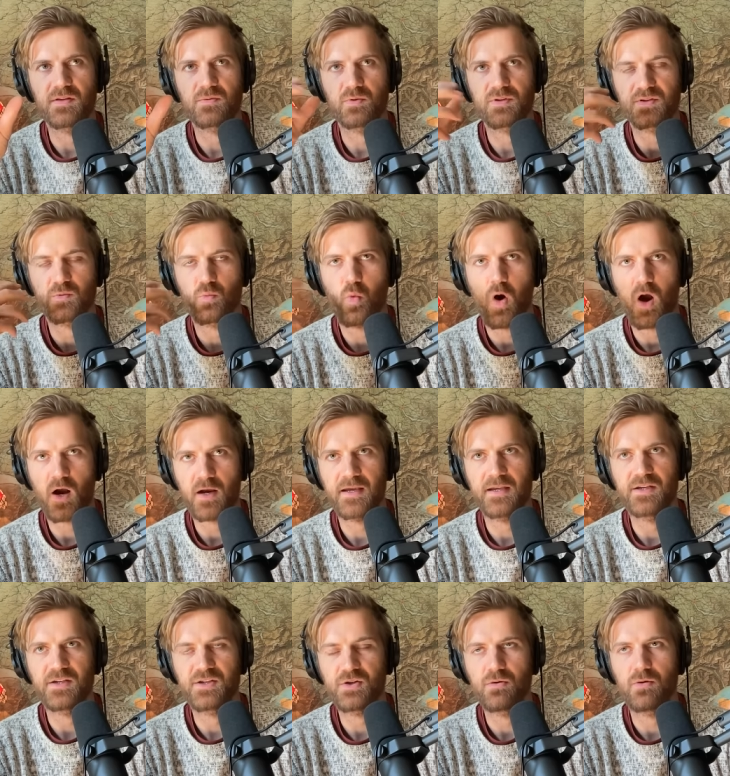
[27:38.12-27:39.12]
was walk
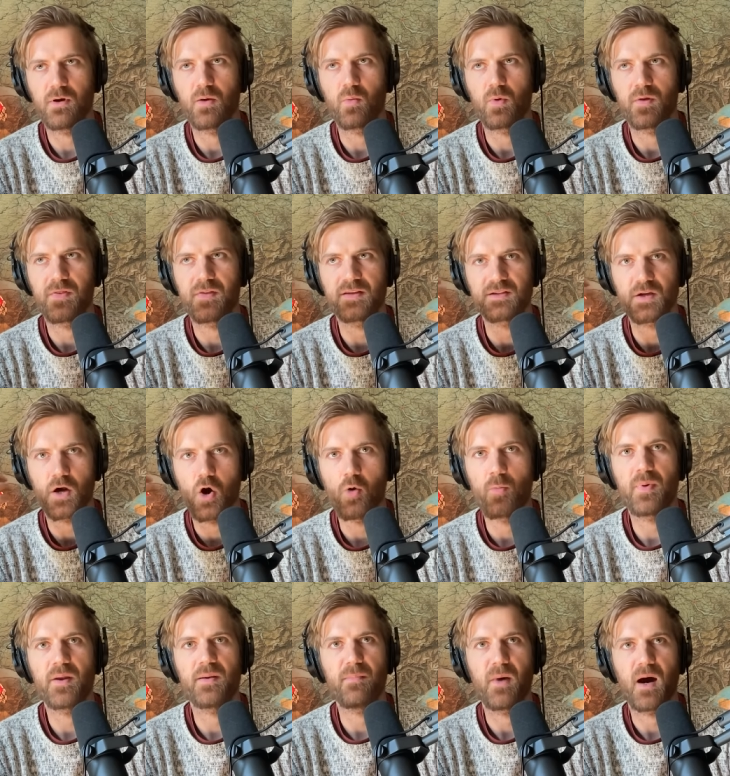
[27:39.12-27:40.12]
into it with this
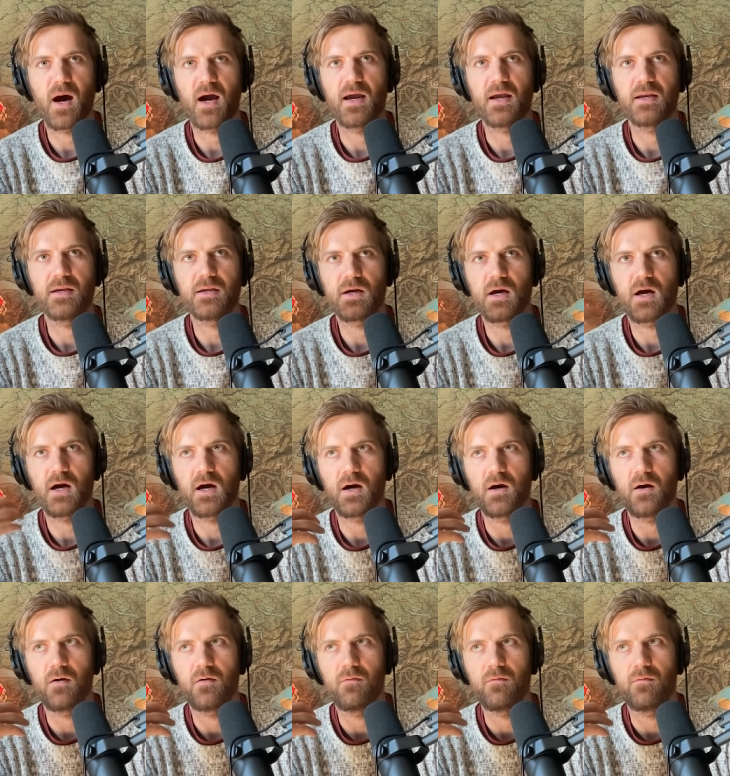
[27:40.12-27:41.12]
open mind
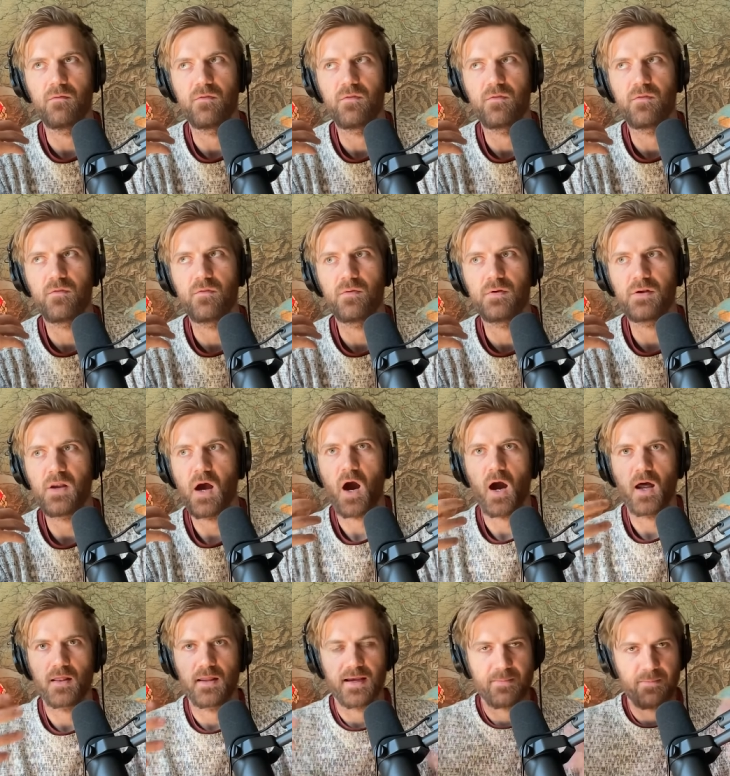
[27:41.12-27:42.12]
of
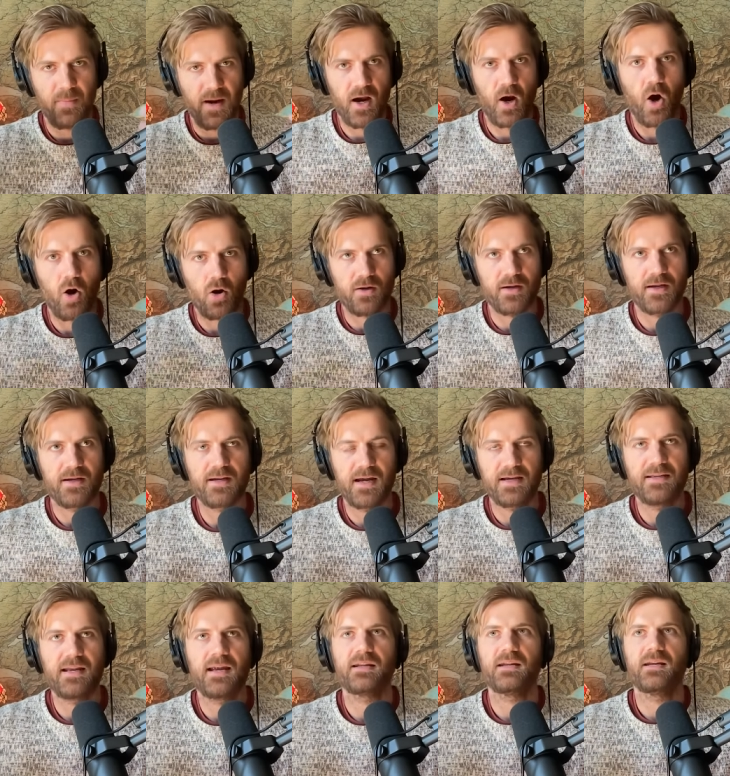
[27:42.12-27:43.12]
not like my hardened
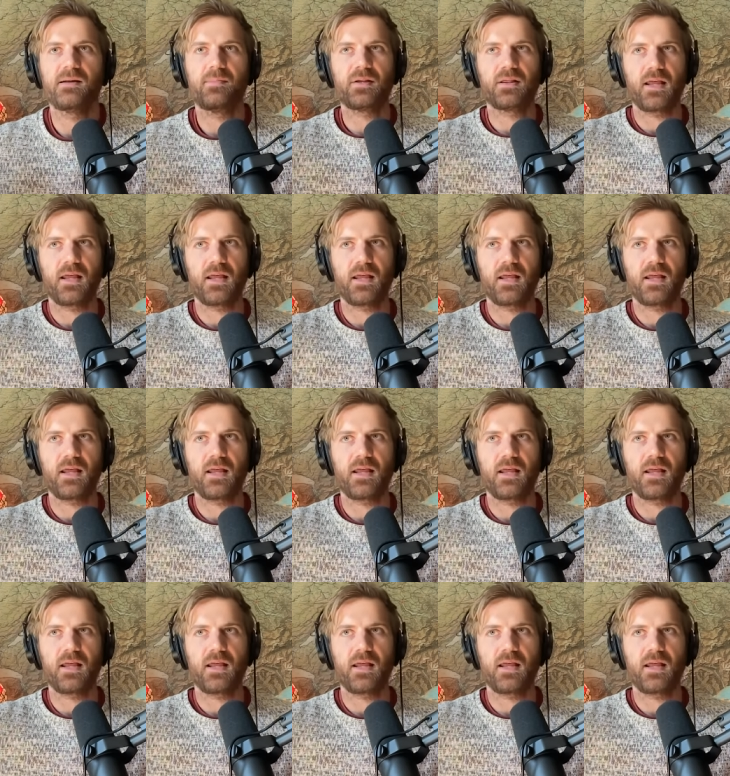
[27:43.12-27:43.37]
identity, but